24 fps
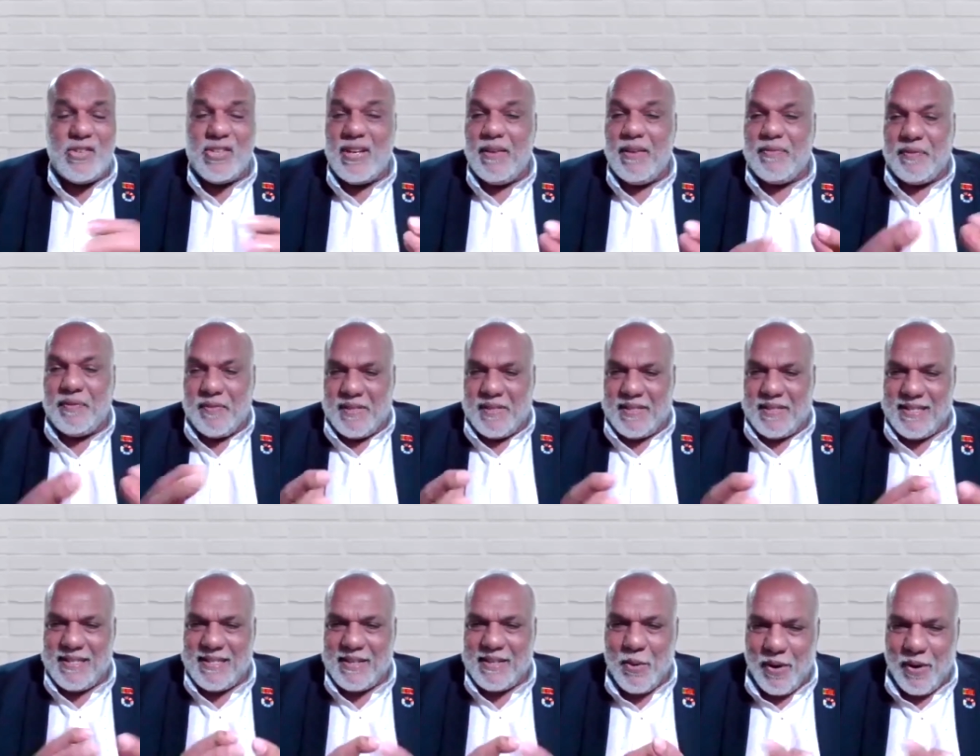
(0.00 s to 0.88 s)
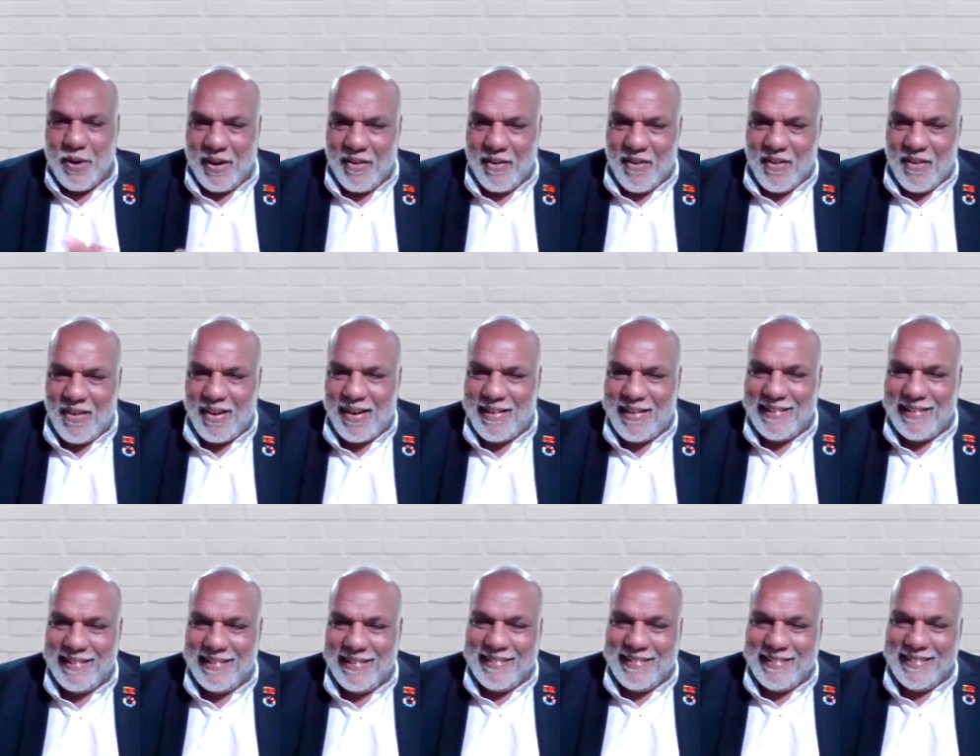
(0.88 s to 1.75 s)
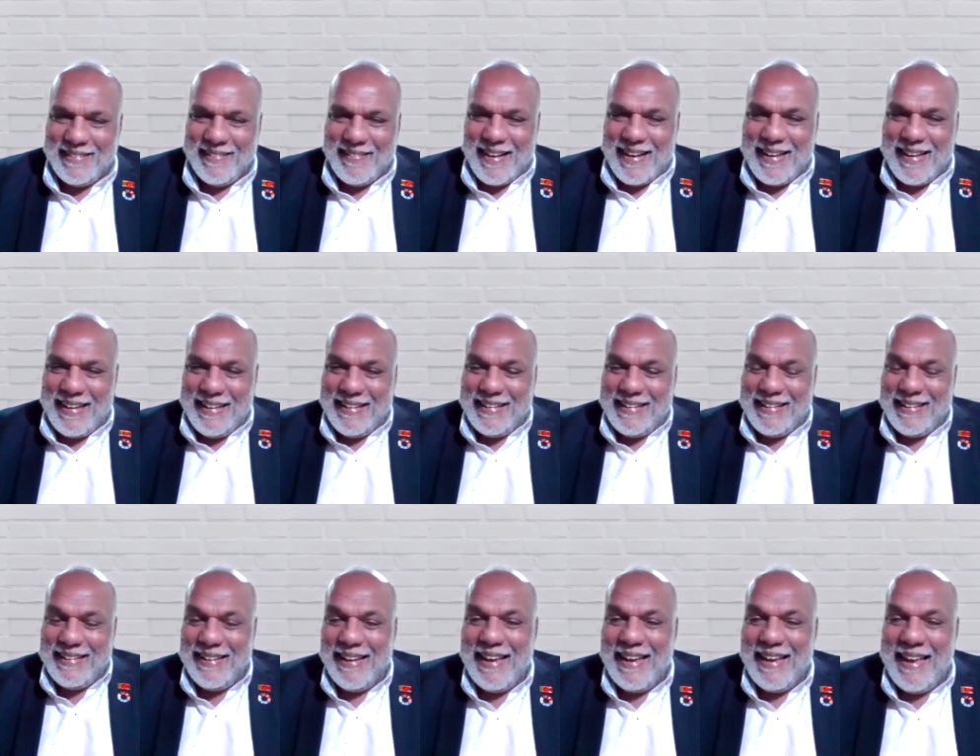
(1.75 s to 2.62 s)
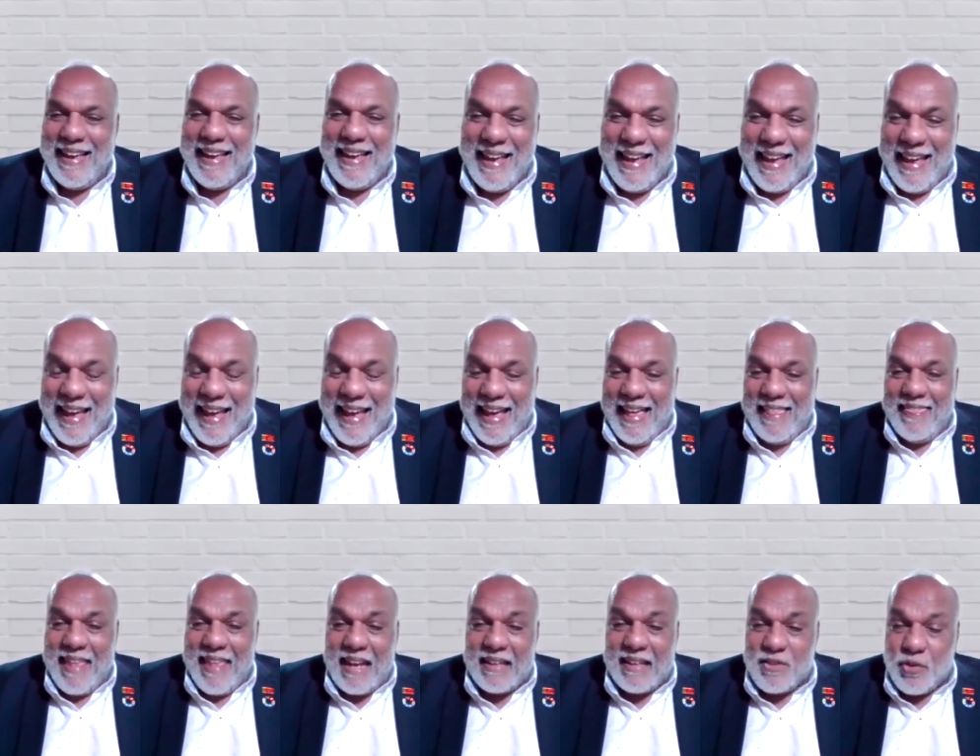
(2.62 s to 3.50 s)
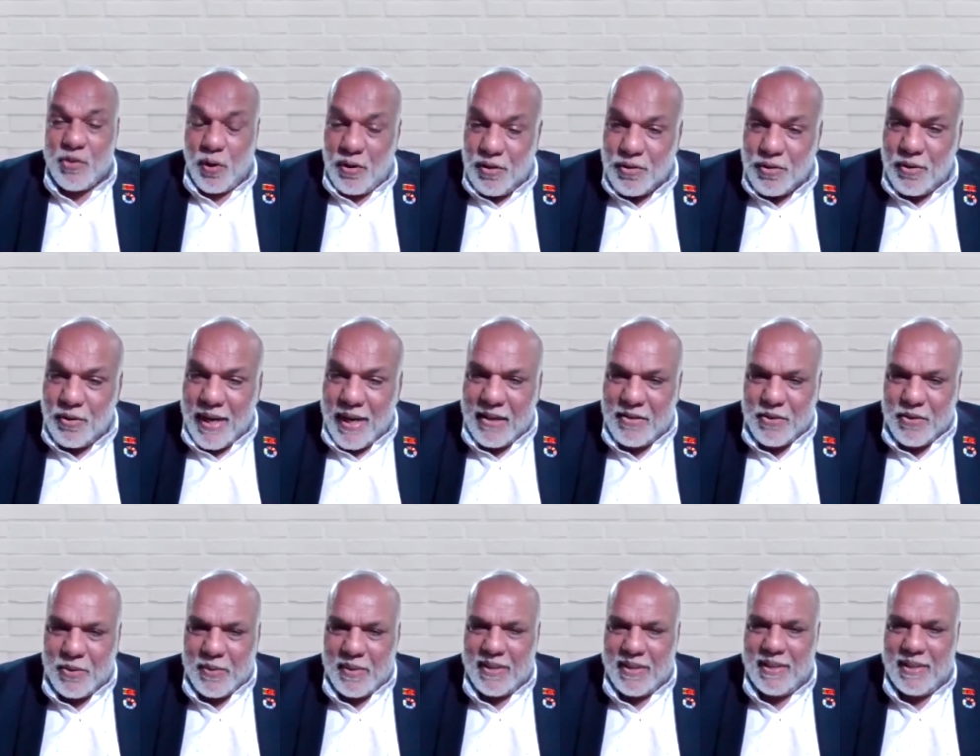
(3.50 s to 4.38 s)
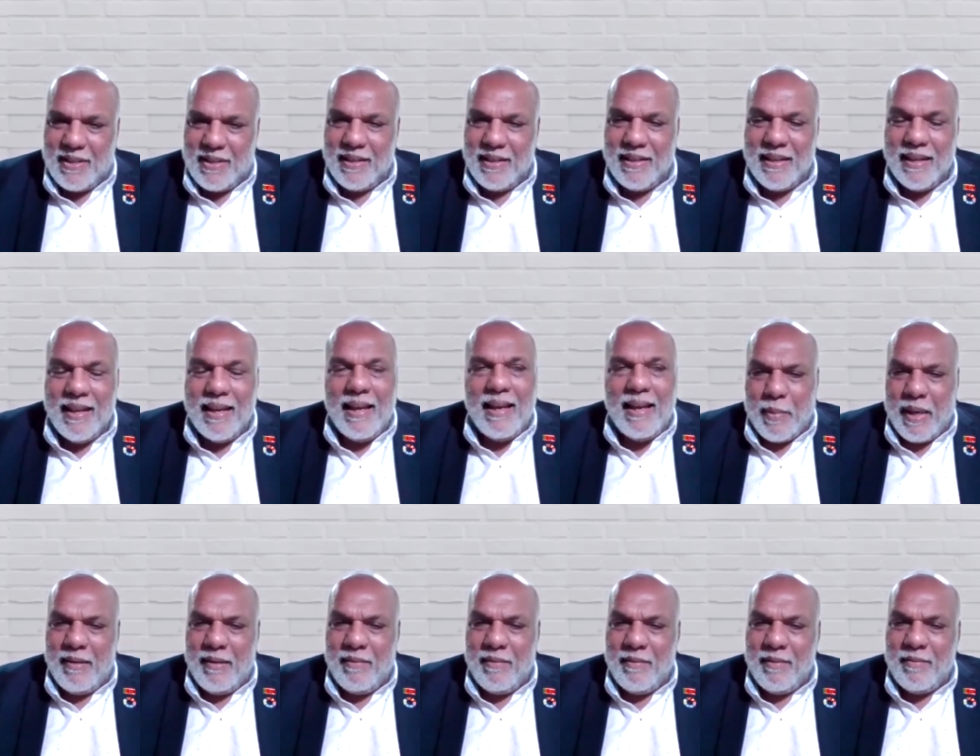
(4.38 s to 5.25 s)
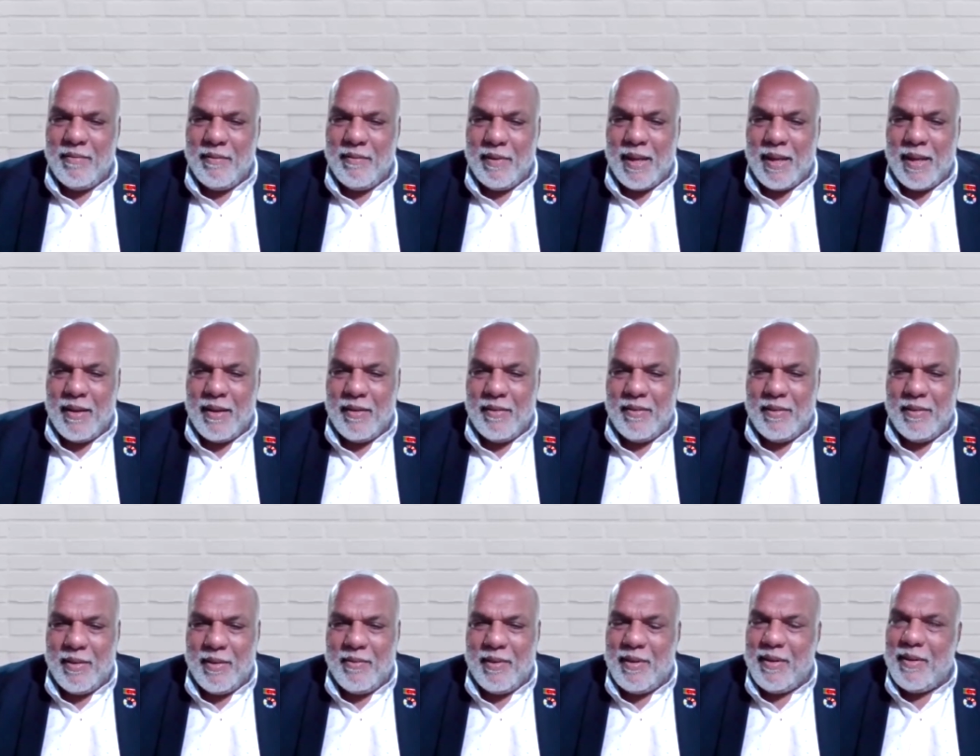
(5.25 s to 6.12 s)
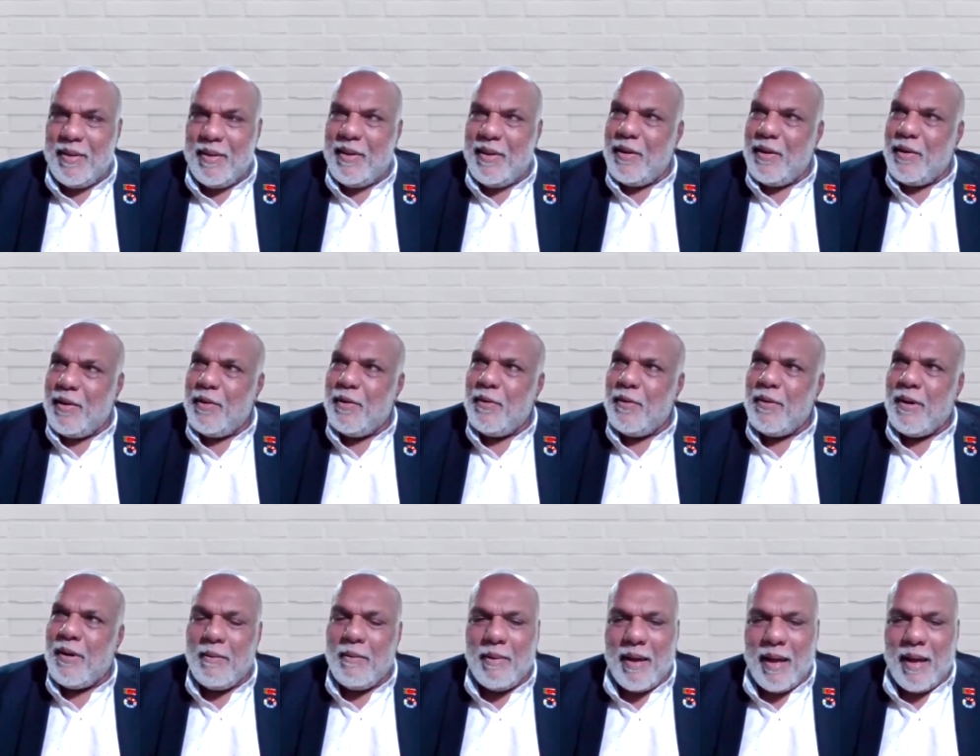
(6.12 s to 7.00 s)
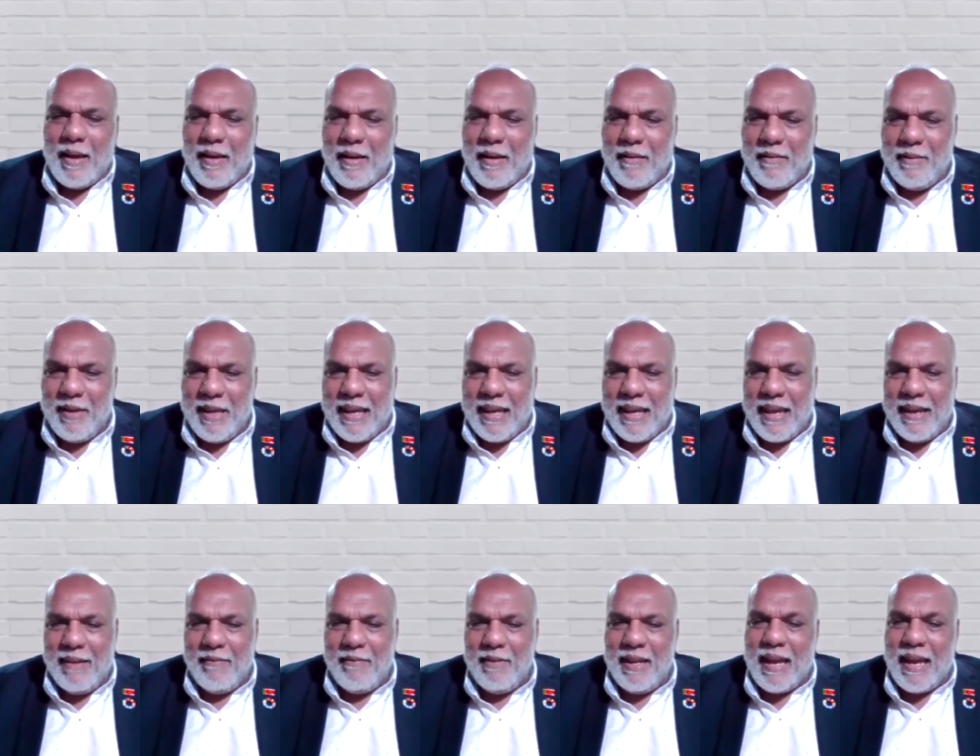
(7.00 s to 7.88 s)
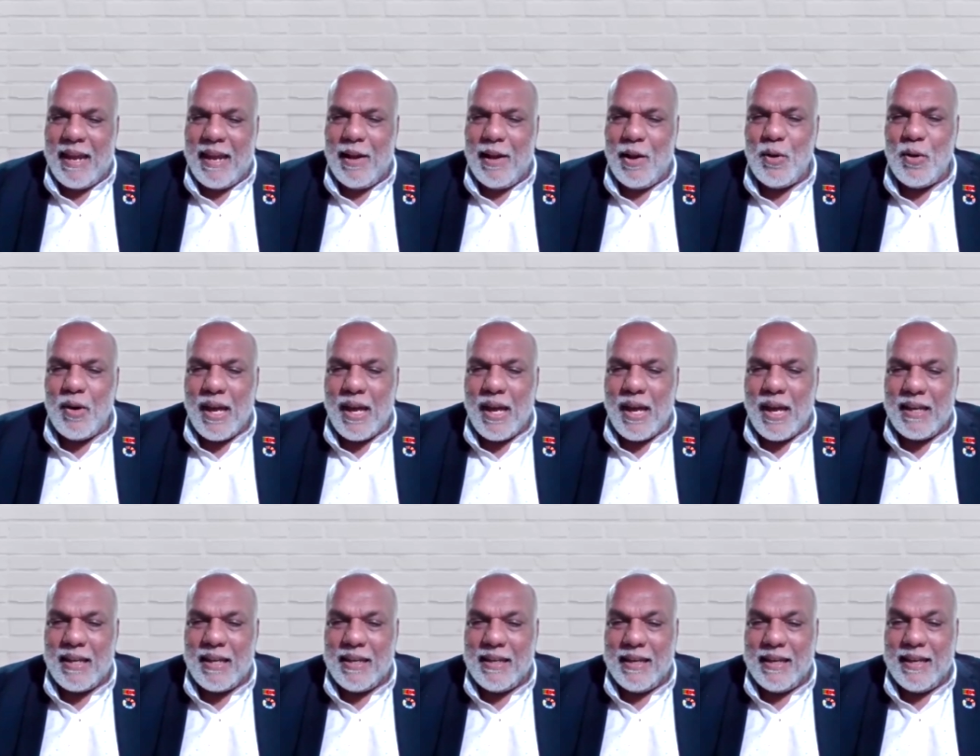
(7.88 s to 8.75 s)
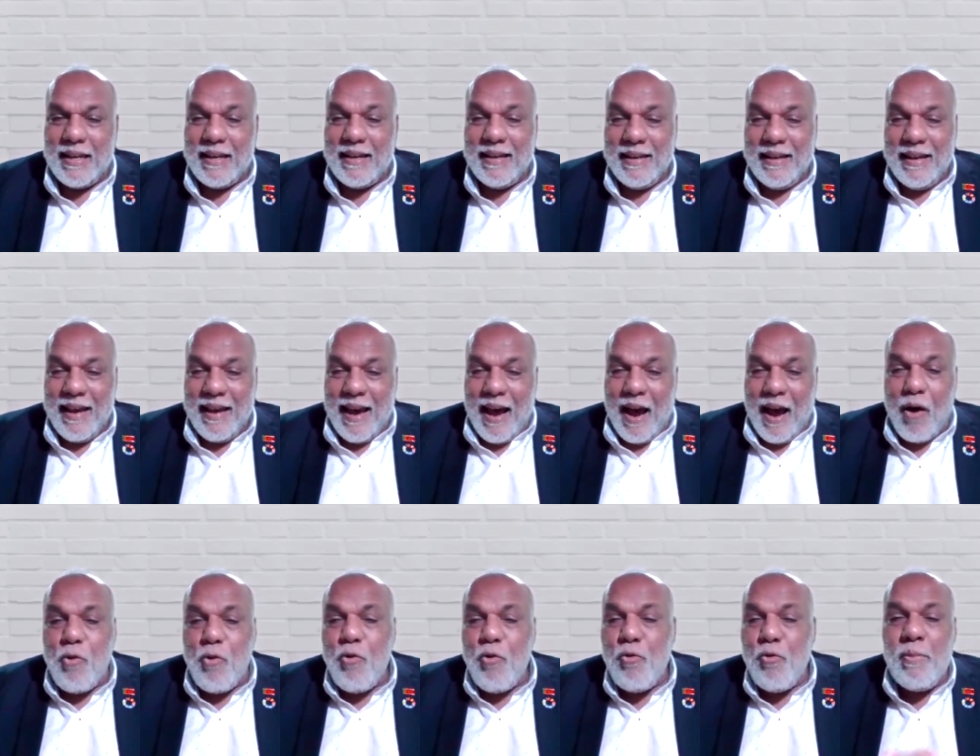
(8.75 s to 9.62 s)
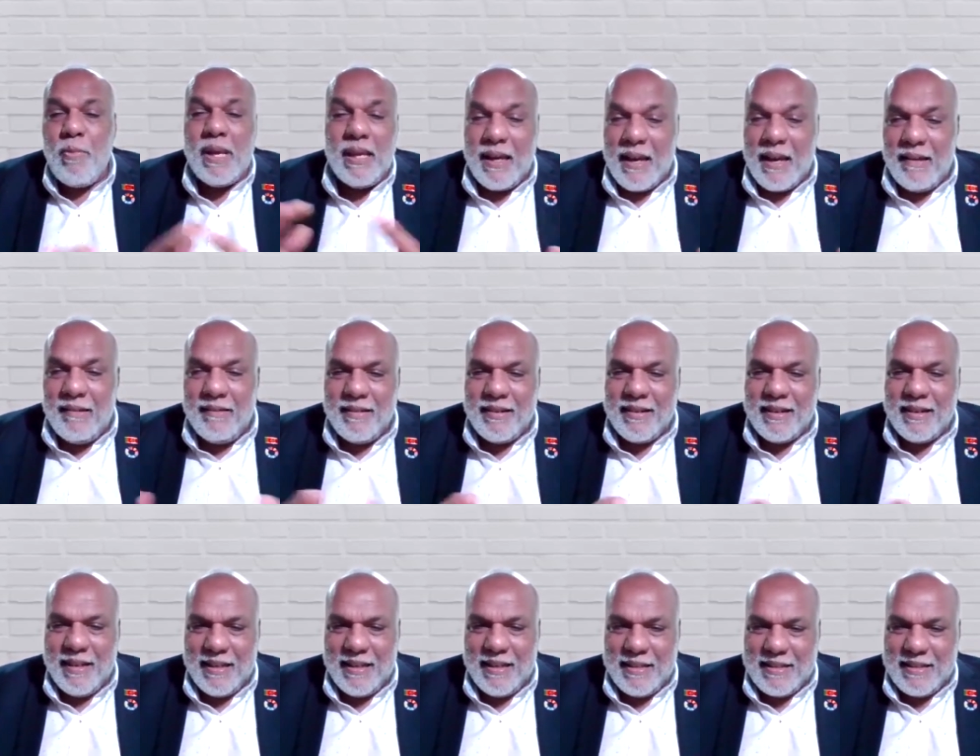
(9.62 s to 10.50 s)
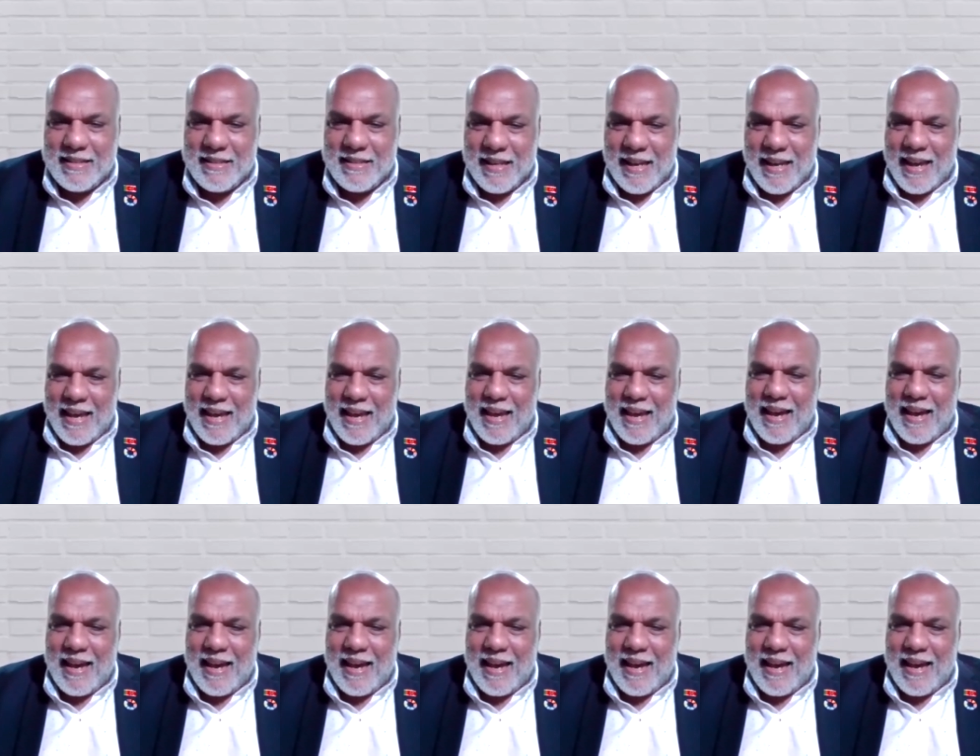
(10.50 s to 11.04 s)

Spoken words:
shifts going on, right? And that's also natural. I mean, you know, we can look at how many countries